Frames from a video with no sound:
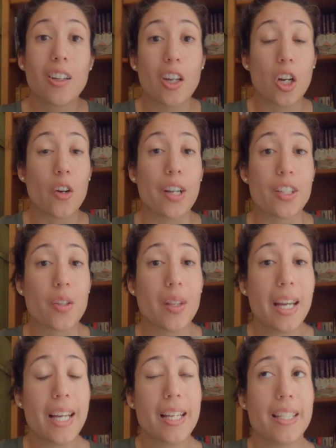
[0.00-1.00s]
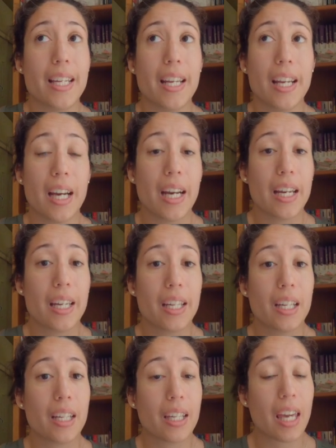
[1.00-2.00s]
All right, so like I said, I
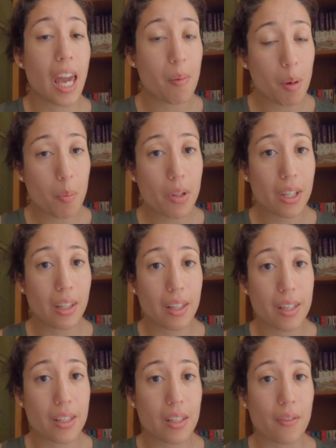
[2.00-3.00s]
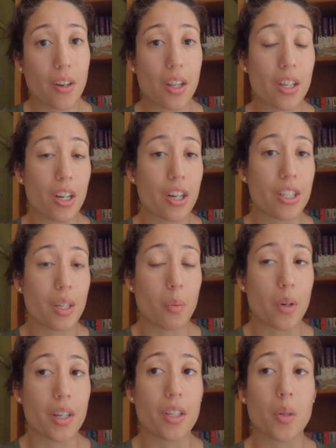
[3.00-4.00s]
came up with a list of all the yarns I
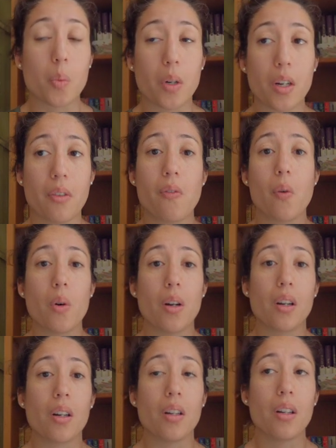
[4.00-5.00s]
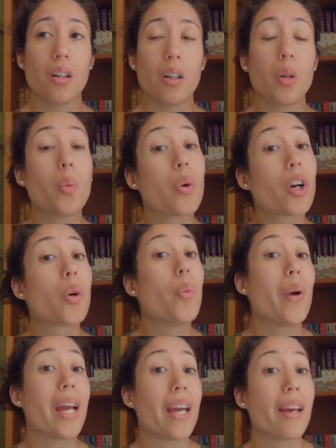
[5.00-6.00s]
wanted to work for or work
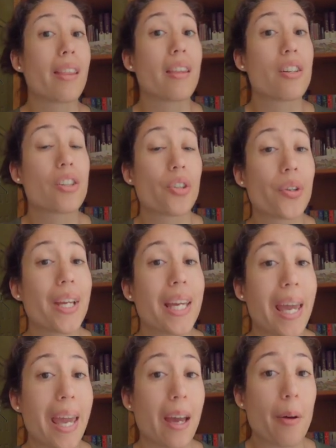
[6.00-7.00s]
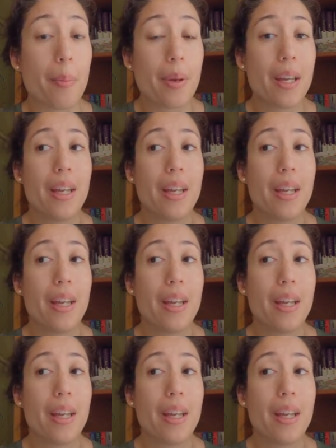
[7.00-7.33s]
with during camp.